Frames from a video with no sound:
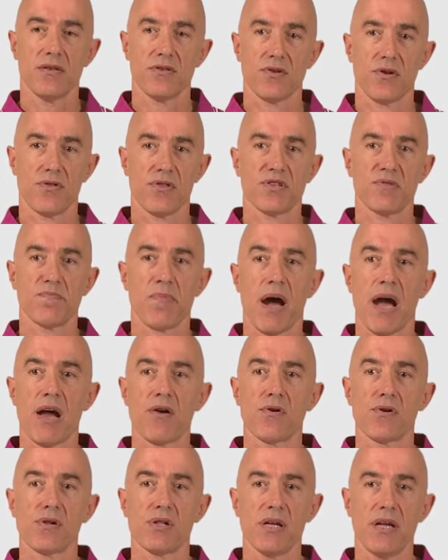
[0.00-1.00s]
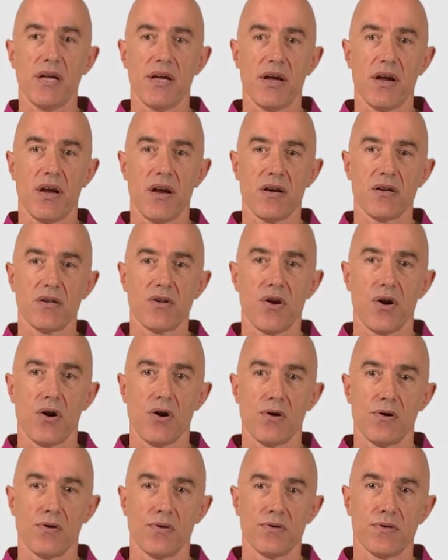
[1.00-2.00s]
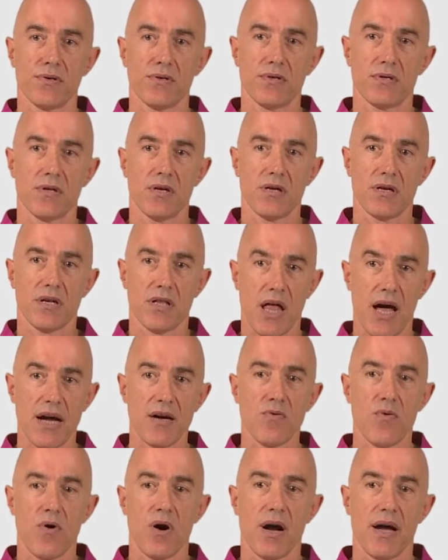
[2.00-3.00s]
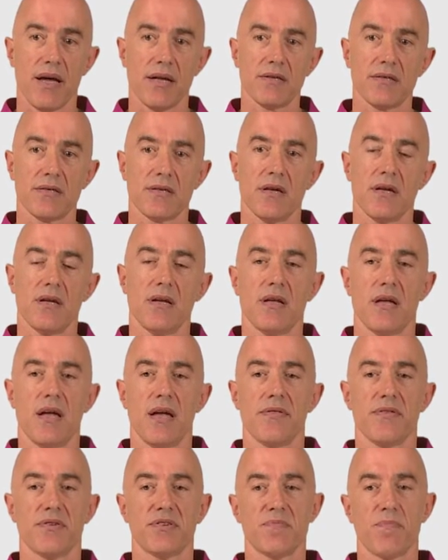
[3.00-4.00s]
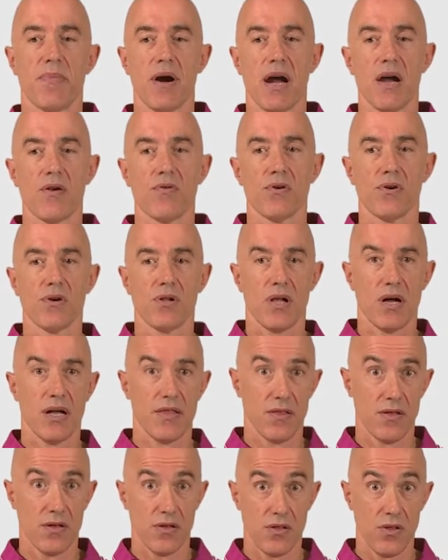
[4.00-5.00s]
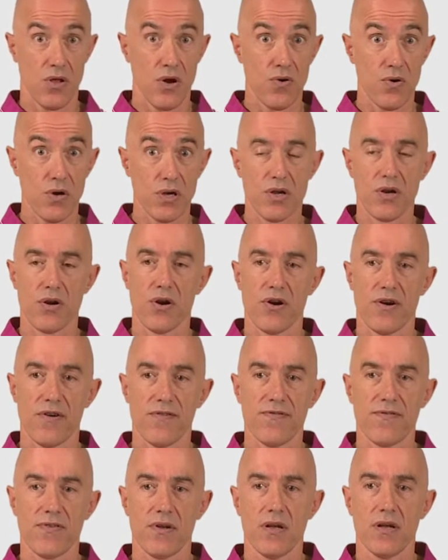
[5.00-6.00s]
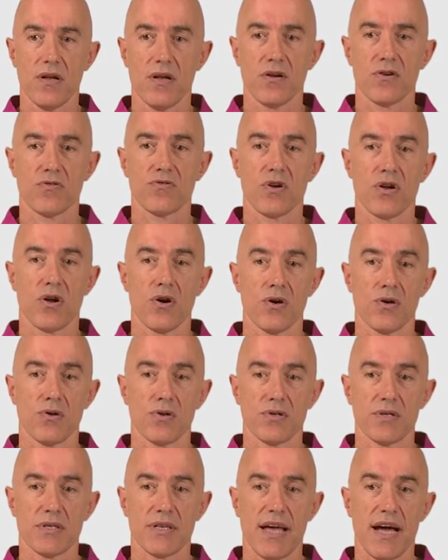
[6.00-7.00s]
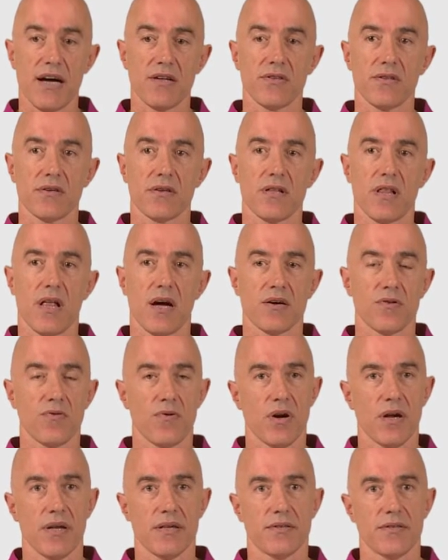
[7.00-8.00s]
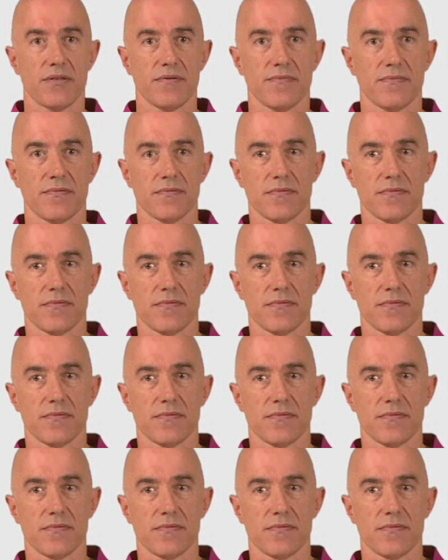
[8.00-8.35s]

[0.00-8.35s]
So the spiral here goes clockwise, and the spiral on the lower curve goes counterclockwise.